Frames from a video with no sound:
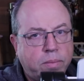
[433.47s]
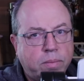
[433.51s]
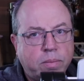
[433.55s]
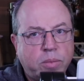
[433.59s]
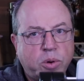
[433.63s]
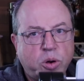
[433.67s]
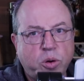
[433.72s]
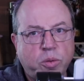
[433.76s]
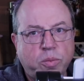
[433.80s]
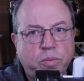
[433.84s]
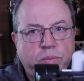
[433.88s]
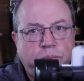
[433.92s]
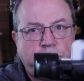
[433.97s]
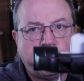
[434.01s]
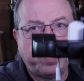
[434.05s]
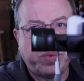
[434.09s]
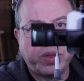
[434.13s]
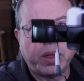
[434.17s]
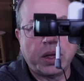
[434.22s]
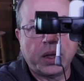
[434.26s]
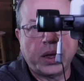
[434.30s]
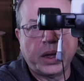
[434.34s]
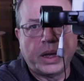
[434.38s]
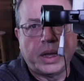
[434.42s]
Boom.
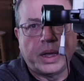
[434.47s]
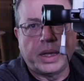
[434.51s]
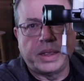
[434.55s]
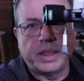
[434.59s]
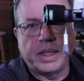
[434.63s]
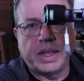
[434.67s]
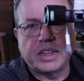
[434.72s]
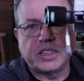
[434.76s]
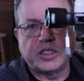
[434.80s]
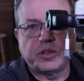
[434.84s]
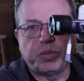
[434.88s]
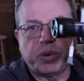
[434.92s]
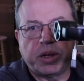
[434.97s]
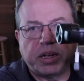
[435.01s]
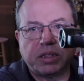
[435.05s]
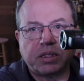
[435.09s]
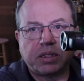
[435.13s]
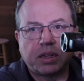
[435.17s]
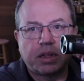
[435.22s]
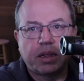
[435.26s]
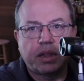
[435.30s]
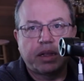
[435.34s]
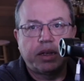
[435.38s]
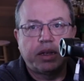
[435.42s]
And that's
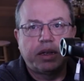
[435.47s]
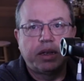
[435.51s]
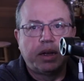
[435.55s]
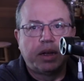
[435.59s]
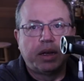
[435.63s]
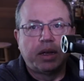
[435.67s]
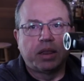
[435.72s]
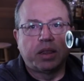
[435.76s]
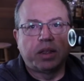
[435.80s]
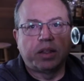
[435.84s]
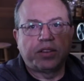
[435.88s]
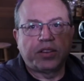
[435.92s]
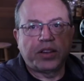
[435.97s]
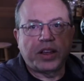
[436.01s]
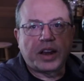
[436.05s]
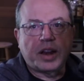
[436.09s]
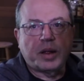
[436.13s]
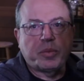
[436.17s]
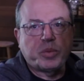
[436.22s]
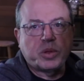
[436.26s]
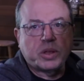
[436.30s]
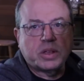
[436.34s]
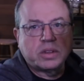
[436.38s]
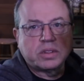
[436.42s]
basically the
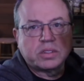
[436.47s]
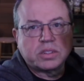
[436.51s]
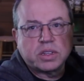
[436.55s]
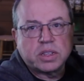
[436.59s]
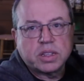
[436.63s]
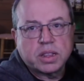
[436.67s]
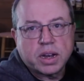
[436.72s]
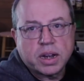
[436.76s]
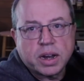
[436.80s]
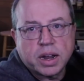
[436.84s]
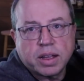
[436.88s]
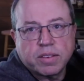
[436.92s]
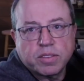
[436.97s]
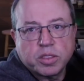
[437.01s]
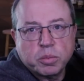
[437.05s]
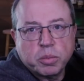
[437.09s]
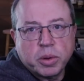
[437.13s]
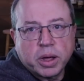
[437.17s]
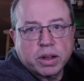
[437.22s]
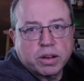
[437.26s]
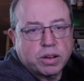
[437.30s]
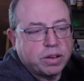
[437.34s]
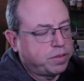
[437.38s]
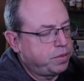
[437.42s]
setup. You can see that I have the
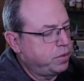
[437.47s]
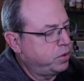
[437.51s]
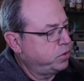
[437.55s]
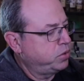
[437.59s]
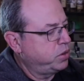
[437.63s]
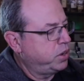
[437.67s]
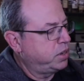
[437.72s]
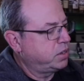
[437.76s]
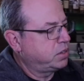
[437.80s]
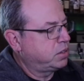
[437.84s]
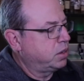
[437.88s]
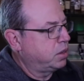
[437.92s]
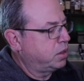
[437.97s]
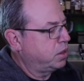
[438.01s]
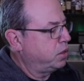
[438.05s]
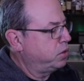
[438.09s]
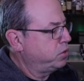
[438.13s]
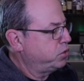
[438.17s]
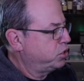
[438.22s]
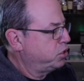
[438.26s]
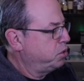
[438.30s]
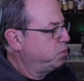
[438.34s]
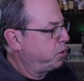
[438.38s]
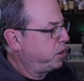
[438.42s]
microphone nice and
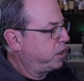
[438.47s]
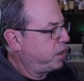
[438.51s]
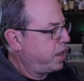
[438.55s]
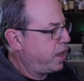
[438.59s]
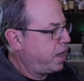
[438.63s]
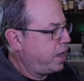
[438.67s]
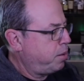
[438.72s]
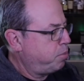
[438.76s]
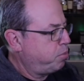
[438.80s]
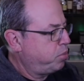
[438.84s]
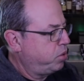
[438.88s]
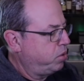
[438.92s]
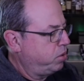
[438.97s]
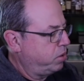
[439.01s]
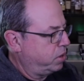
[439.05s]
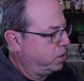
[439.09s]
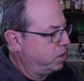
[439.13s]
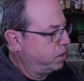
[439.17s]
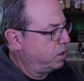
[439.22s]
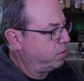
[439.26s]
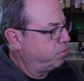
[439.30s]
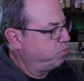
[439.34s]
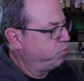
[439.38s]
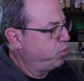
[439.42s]
close to my yap. I
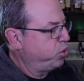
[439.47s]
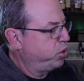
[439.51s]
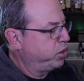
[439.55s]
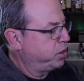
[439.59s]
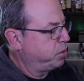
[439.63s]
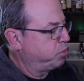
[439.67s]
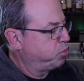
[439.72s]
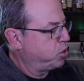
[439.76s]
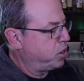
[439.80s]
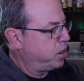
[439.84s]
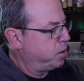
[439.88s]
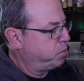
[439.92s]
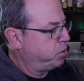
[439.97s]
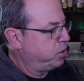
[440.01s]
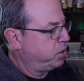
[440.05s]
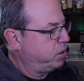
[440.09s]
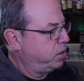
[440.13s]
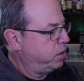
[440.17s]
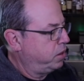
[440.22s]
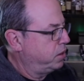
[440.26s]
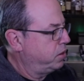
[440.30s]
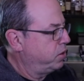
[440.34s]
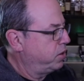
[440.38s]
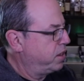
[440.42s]
got to point it properly.
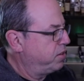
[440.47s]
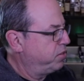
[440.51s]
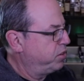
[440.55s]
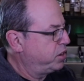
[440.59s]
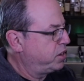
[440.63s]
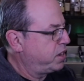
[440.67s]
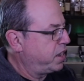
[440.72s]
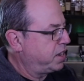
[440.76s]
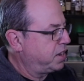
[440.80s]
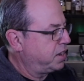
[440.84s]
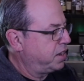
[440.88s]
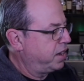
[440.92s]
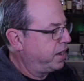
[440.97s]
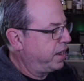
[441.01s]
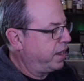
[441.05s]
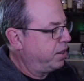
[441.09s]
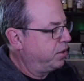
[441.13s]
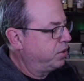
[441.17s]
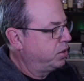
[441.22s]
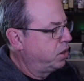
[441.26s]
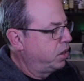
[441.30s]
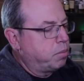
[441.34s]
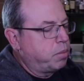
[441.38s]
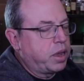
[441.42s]
Don't have it tightened down.
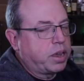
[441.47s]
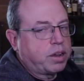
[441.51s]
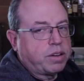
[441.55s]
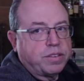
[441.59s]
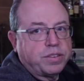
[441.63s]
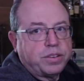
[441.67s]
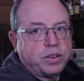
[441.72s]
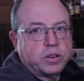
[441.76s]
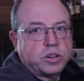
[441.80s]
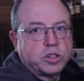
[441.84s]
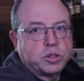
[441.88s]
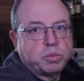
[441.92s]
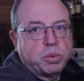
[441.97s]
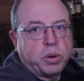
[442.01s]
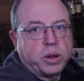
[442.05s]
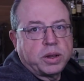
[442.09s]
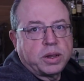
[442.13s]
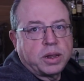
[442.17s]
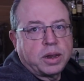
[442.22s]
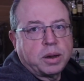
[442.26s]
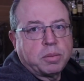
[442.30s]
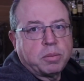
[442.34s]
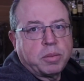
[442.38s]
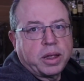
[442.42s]
Microphone is
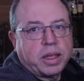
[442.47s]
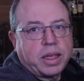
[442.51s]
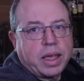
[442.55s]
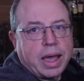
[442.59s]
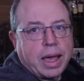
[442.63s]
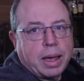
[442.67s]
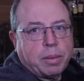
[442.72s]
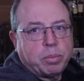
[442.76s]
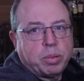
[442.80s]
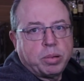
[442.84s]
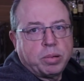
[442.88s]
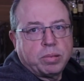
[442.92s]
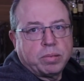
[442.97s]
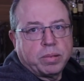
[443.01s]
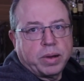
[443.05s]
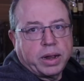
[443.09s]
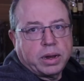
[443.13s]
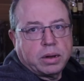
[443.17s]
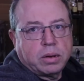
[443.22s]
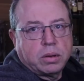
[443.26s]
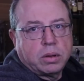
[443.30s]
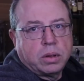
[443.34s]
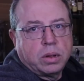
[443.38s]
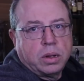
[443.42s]
pointed at my yap, right?